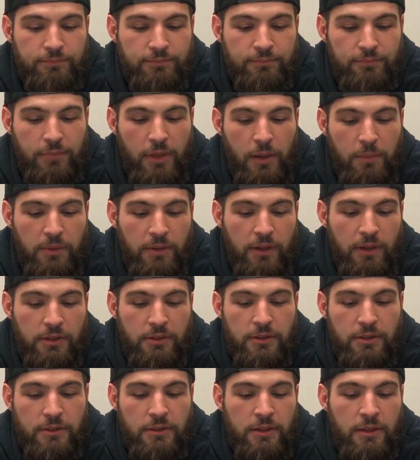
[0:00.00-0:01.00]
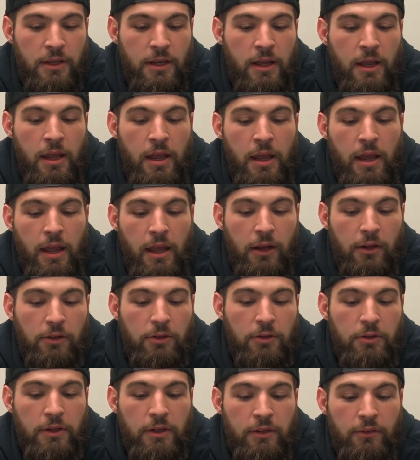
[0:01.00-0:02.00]
populations,
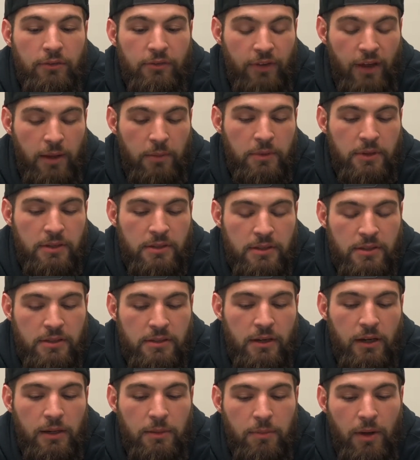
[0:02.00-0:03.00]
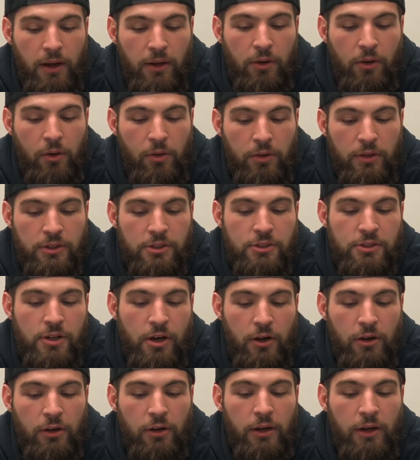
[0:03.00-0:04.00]
including families studied by Golish,
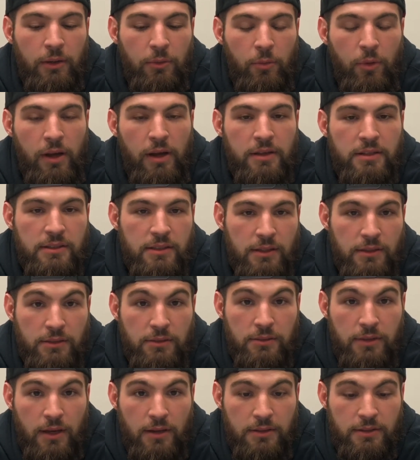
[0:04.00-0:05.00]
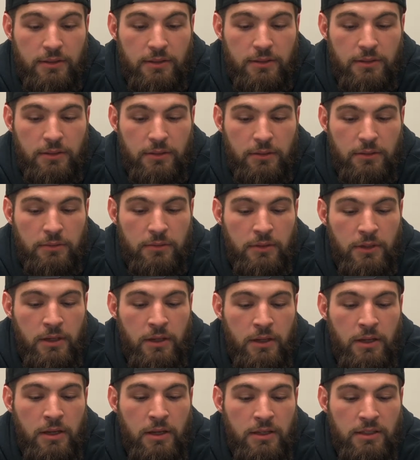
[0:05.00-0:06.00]
Turner, and West in 2002,
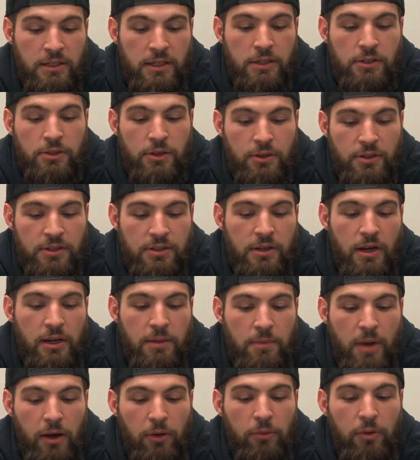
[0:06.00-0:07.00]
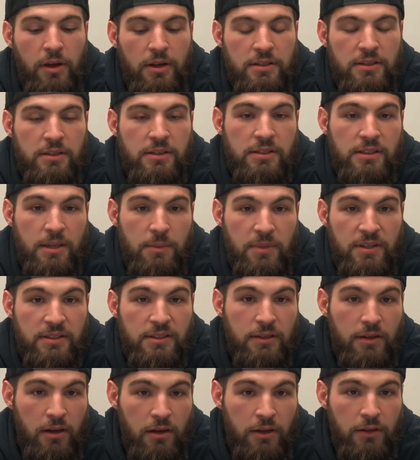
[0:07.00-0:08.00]
teachers studied by Russ, Simmons,
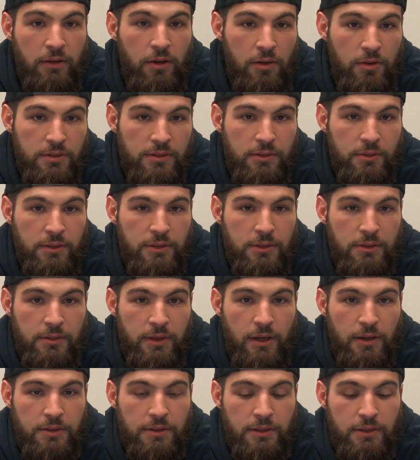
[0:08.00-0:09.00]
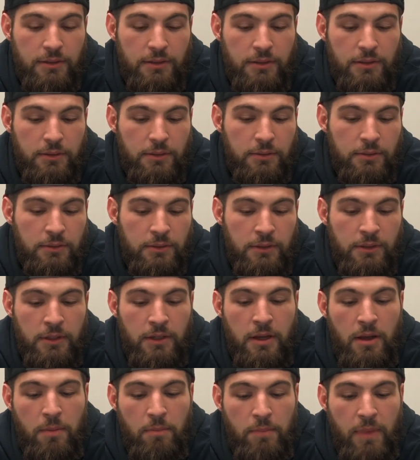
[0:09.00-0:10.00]
and Hunt also in 2002,
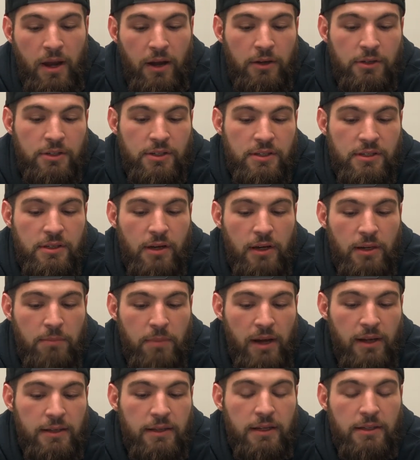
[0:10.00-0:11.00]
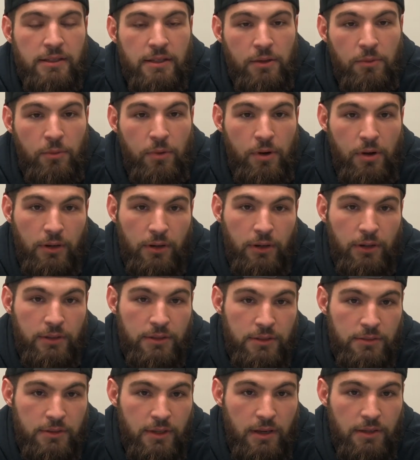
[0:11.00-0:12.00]
marriages studied by Dixon and Walker in
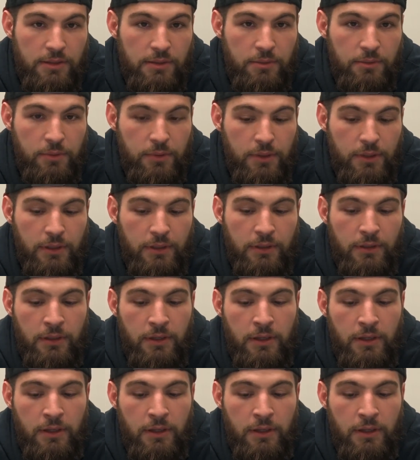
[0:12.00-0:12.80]
2001,